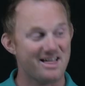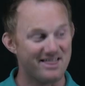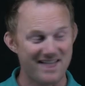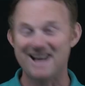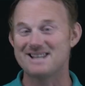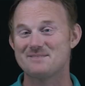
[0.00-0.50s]

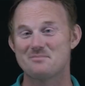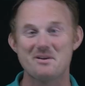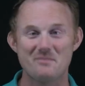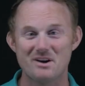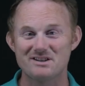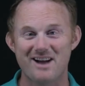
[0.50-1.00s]
That is
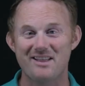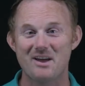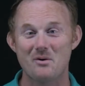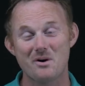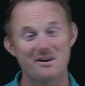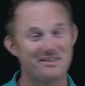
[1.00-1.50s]
pretty much how they
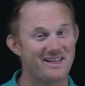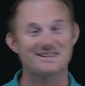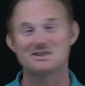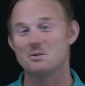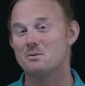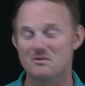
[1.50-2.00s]
work.
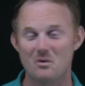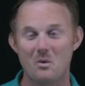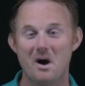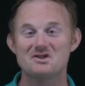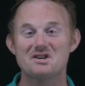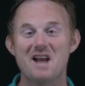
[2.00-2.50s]
Thanks so much for
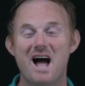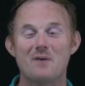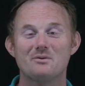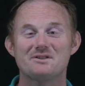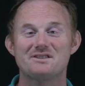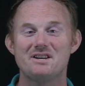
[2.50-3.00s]
watching. I
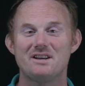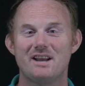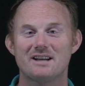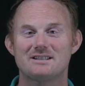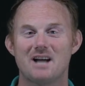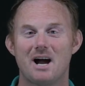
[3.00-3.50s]
will see you
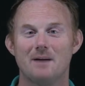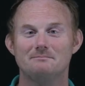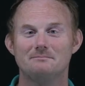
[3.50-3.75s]
next time.